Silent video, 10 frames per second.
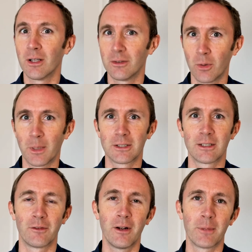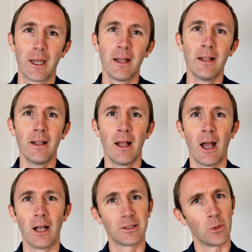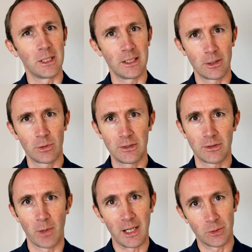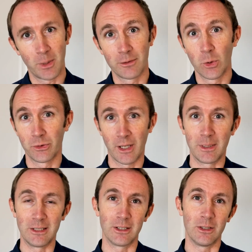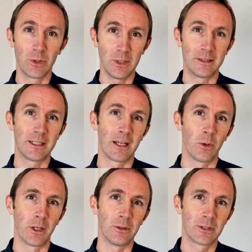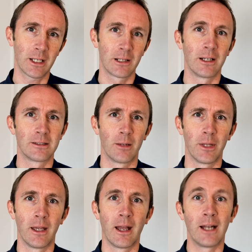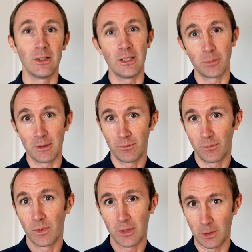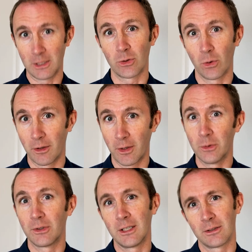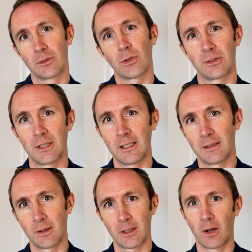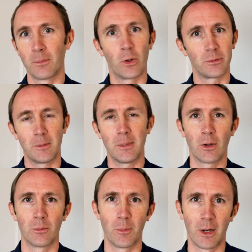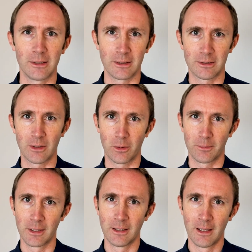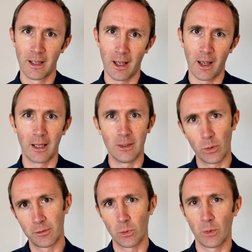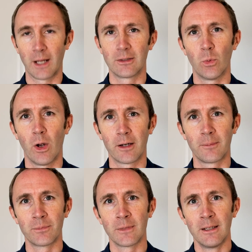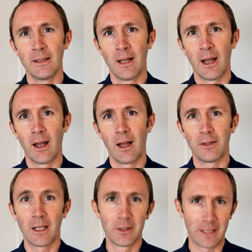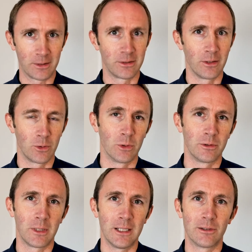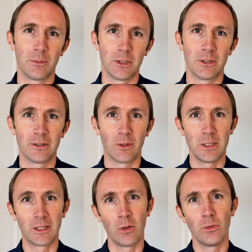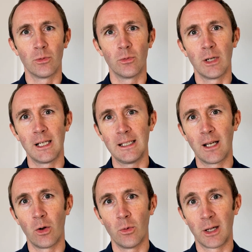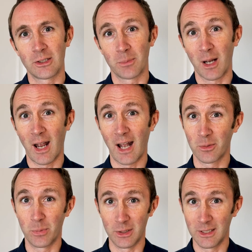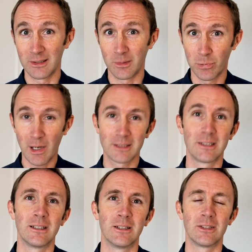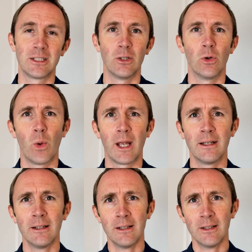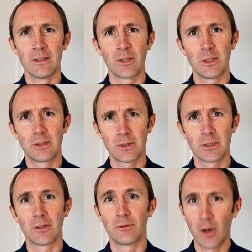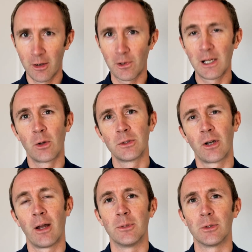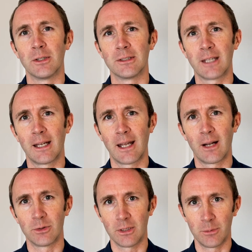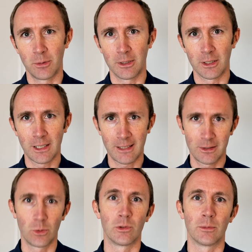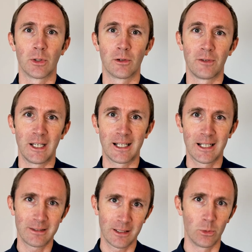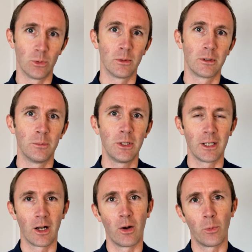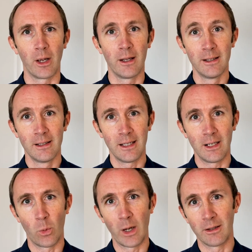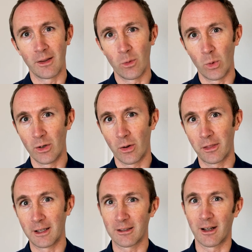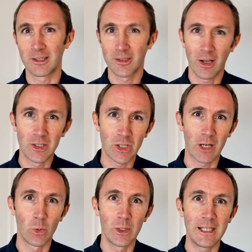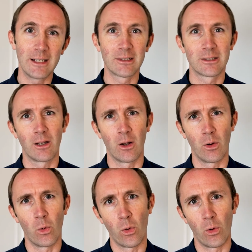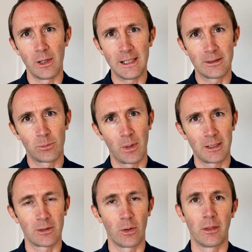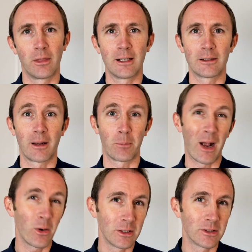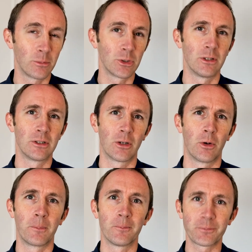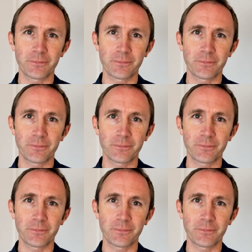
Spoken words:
There's not much stuff up there, so we can increase the range. But of course, that means that you do need to get all those satellites up there and you need to be totally sure that those things are trusted, can't possibly be compromised and so on in order for all that to work. The other downside of quantum key distribution is that we don't really know much about how to put it into practice in a secure way. So it took us a very, very long time to understand how to implement classical cryptography and classical computing hardware in a way that there were not things like side channel leaks or leaks based on things like power consumption and so on.